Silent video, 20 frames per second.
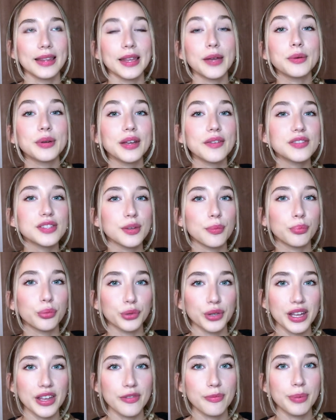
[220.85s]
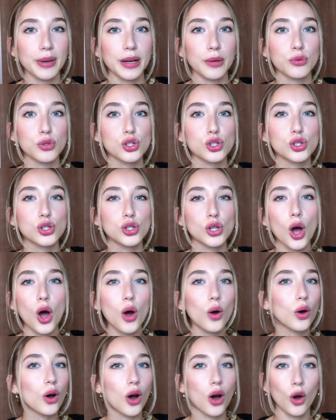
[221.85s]
would give us a brief, but it was
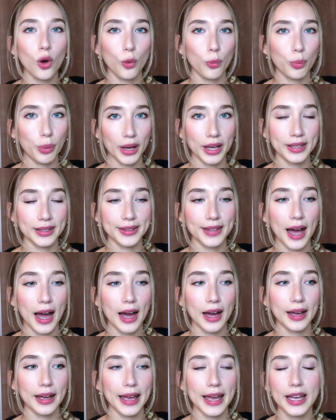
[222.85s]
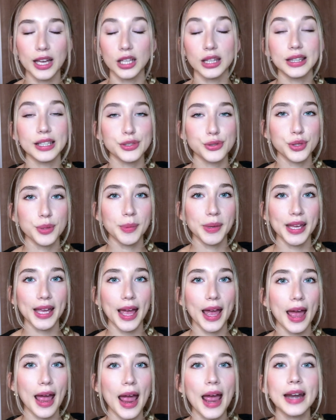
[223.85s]
so open that it could literally be
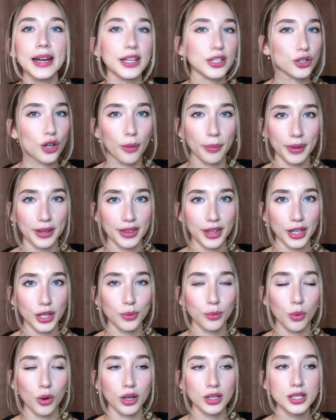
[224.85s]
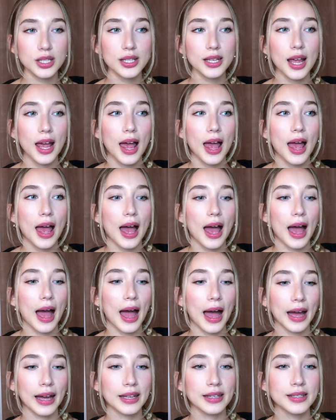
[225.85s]
any topic that you want.
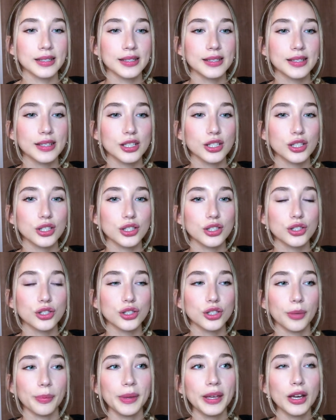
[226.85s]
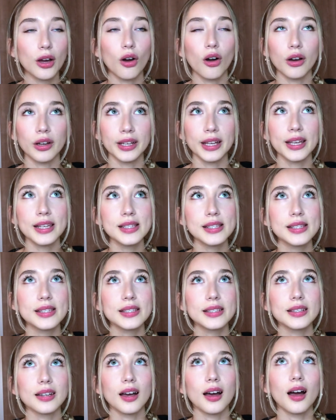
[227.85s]
And to be
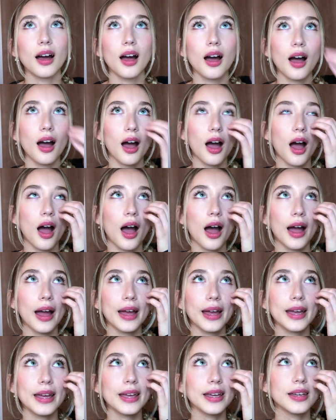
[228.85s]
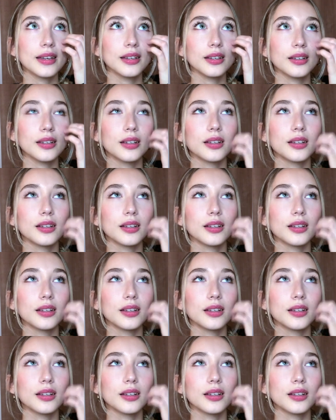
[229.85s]
honest, I